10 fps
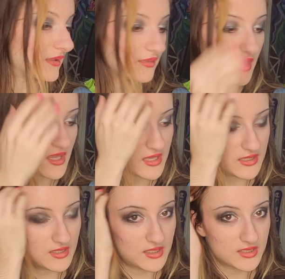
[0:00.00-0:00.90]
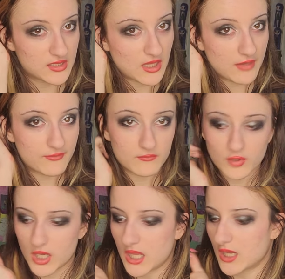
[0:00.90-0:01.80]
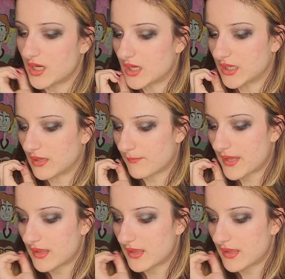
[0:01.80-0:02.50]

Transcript: And then I've been working on a